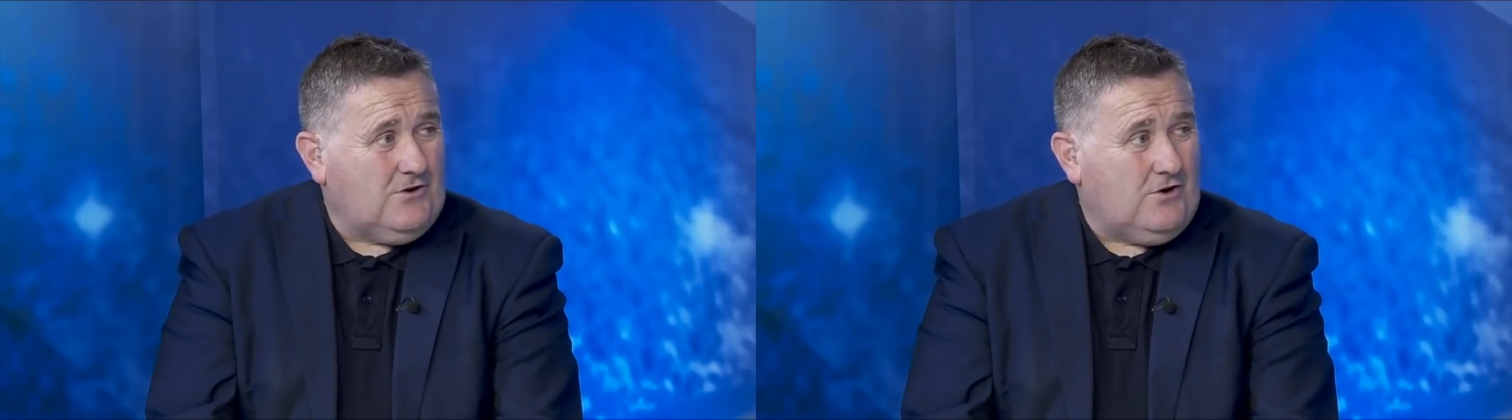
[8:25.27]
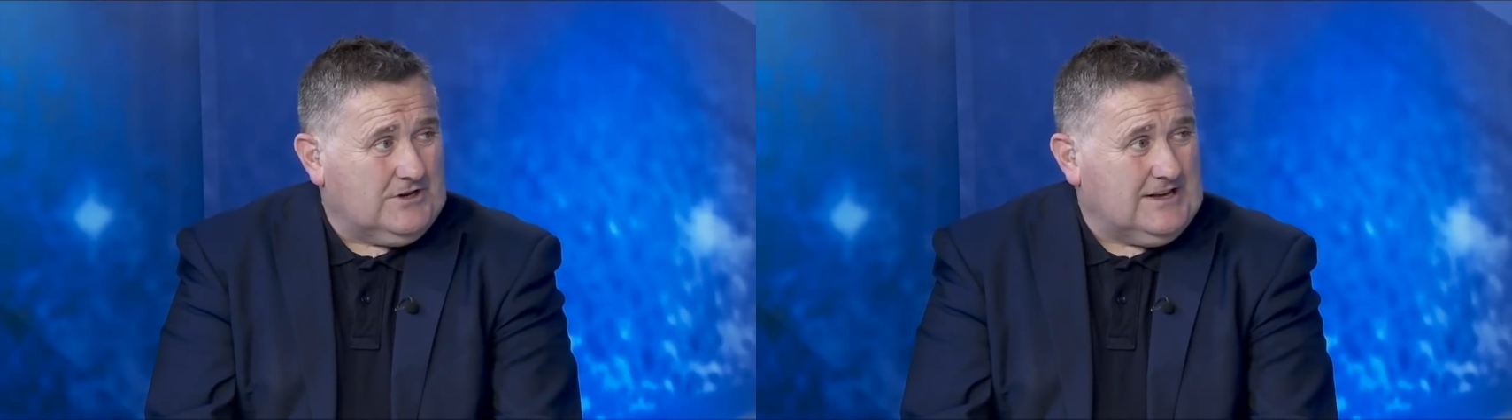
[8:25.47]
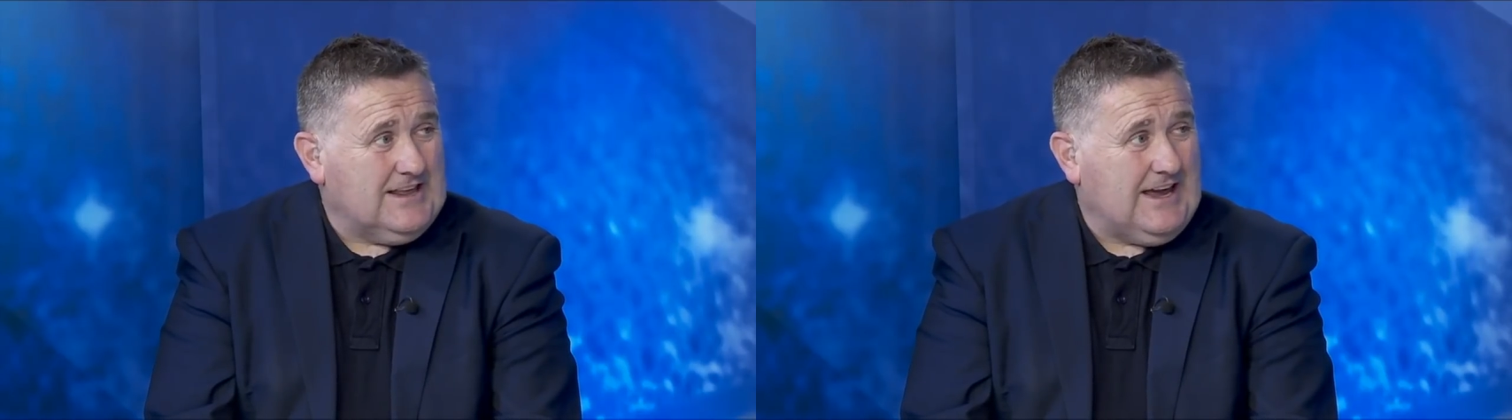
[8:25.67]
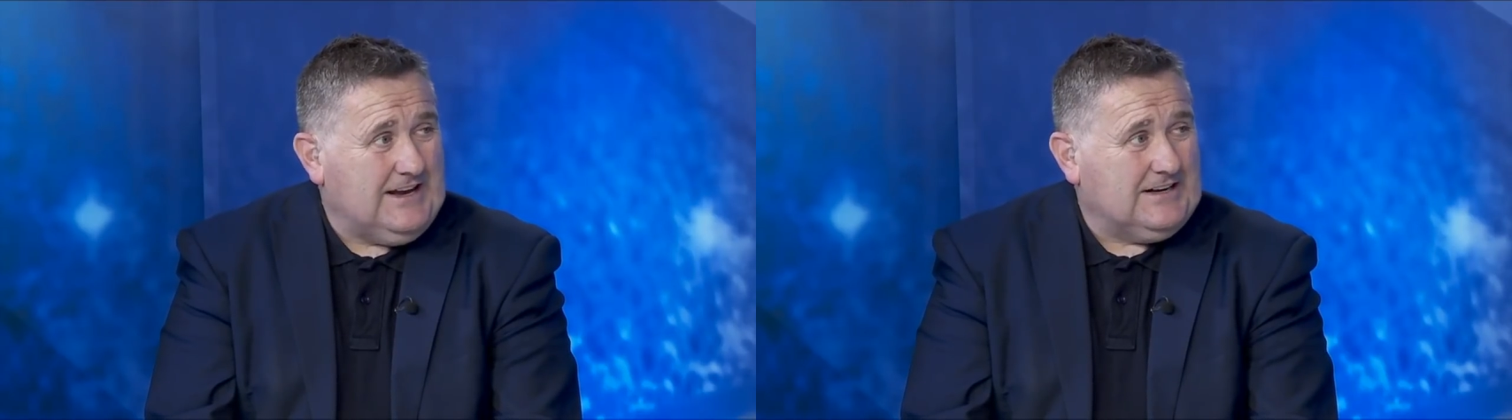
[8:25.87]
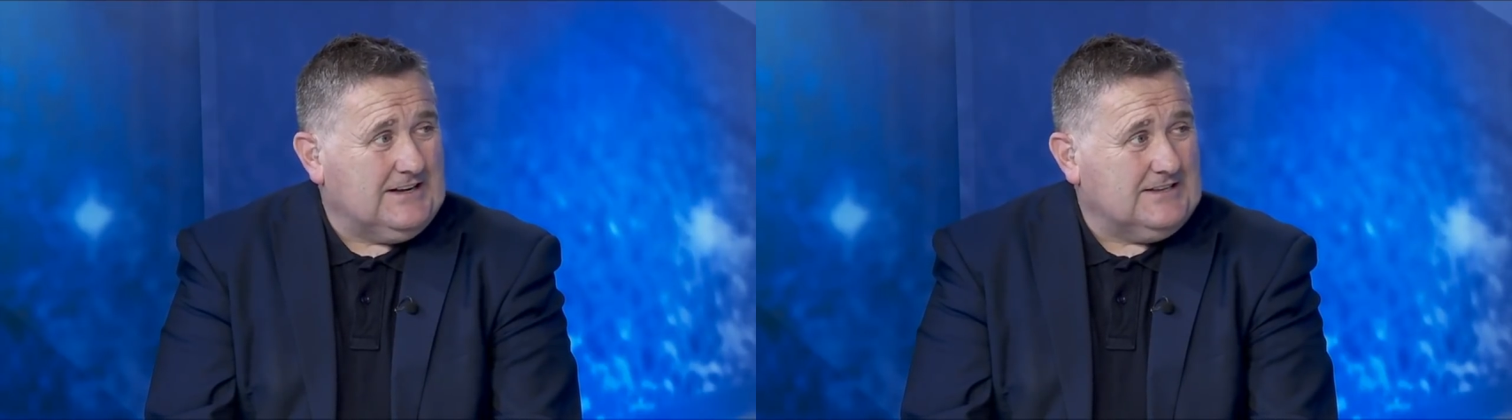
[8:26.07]
hogging the
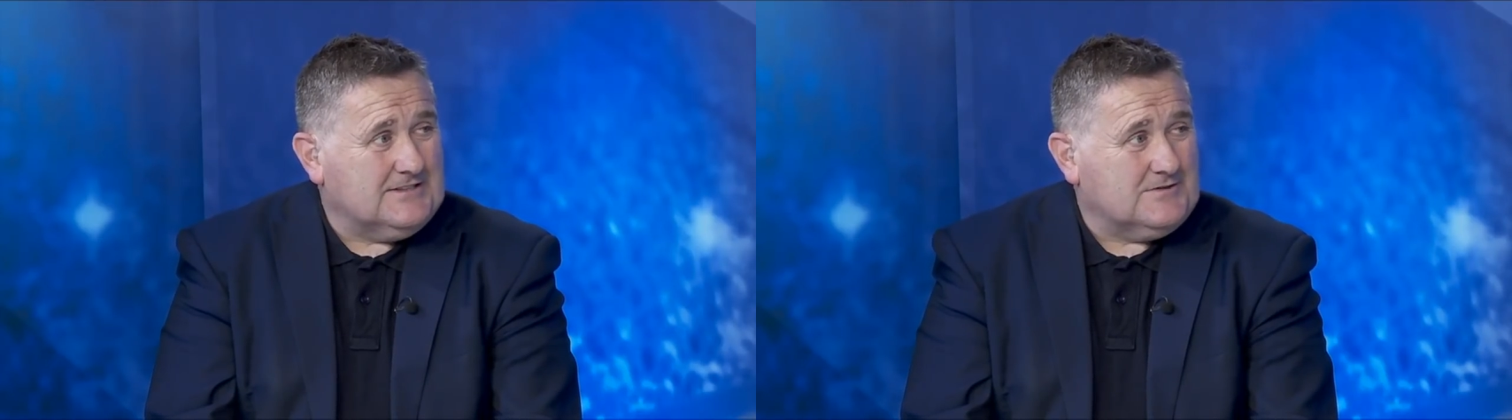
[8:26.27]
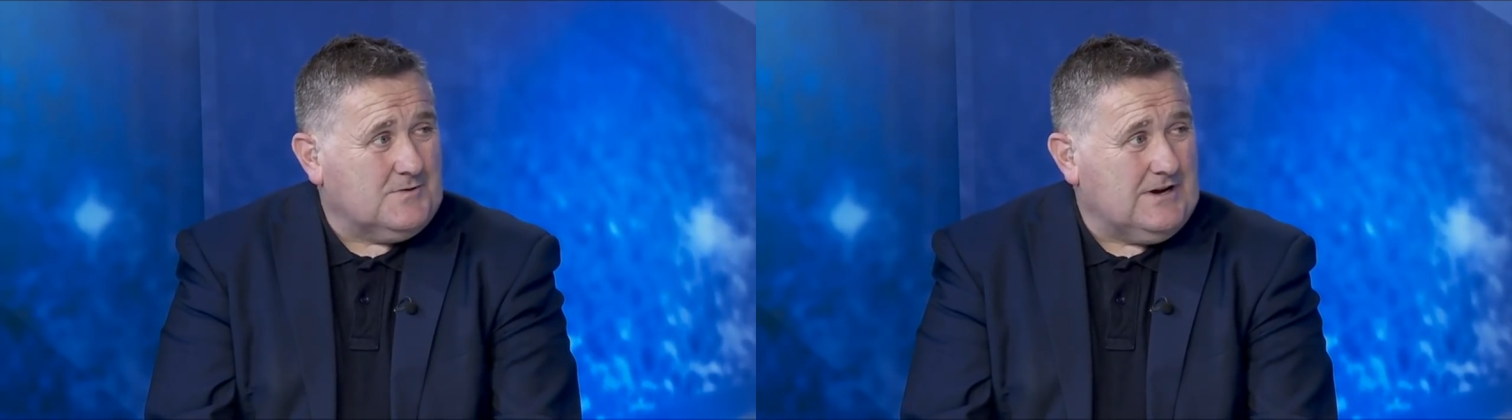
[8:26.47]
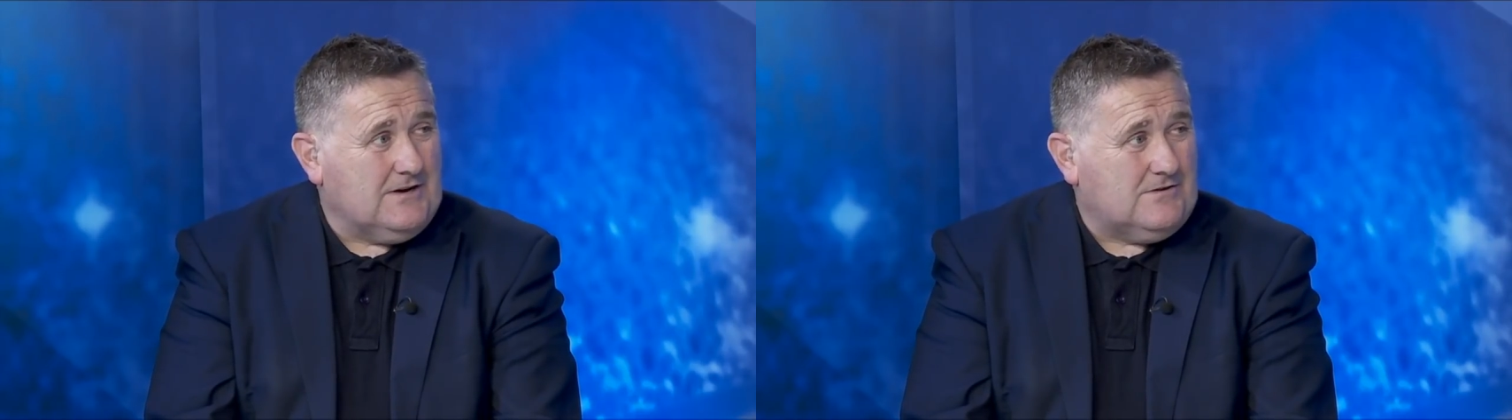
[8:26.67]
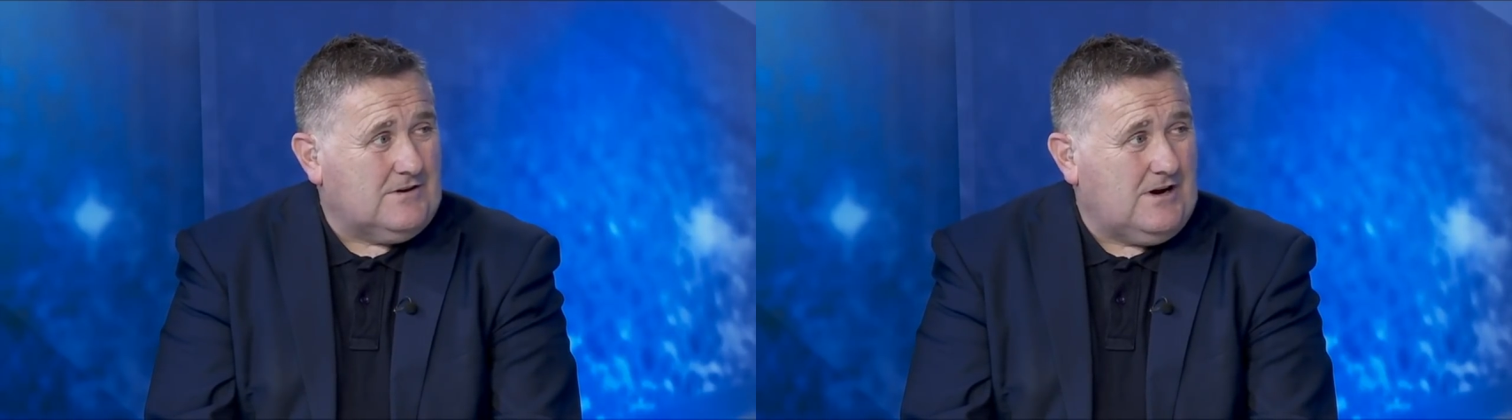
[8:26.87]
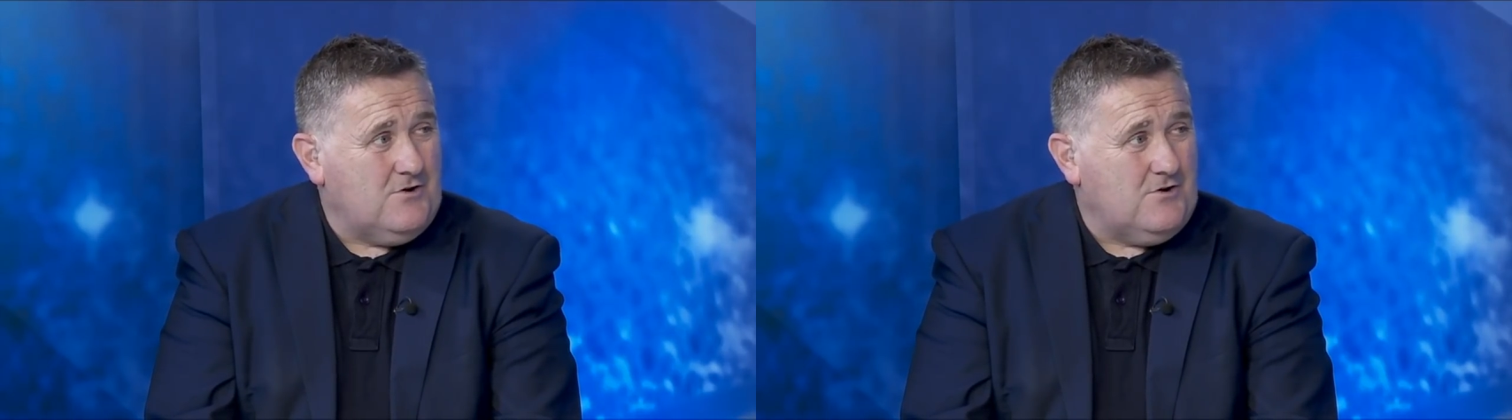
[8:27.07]
headlines as well.